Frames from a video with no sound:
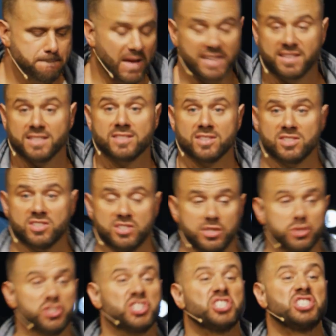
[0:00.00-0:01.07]
it doesn't
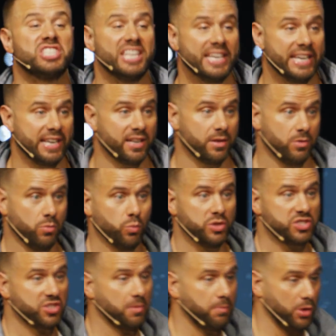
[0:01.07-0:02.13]
still sting
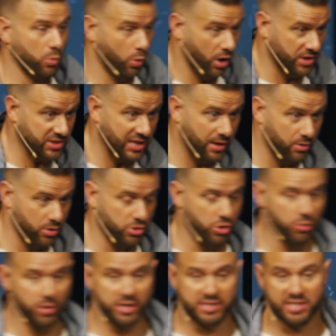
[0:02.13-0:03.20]
when somebody walks out on
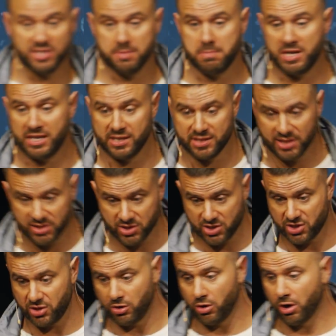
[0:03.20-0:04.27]
you, or it doesn't mean it doesn't
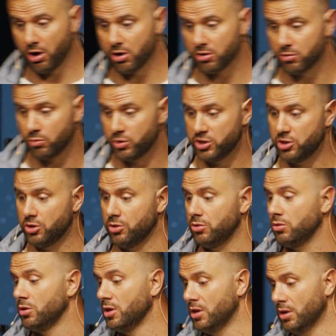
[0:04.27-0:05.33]
still hurt when
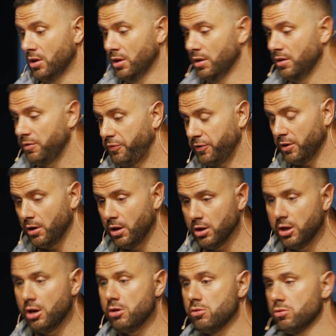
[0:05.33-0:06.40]
you feel
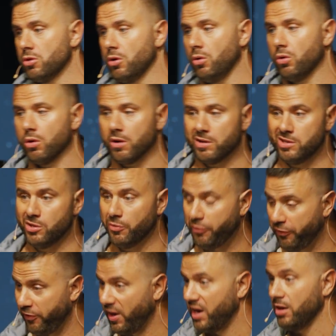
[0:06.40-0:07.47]
alone or you
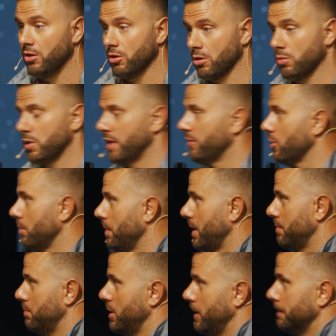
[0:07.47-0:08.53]
fail or whatever it
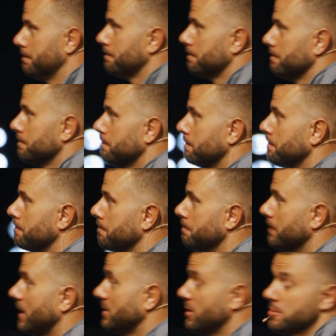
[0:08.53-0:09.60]
might be.
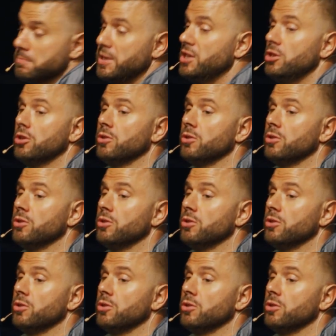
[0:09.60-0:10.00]
It doesn't mean you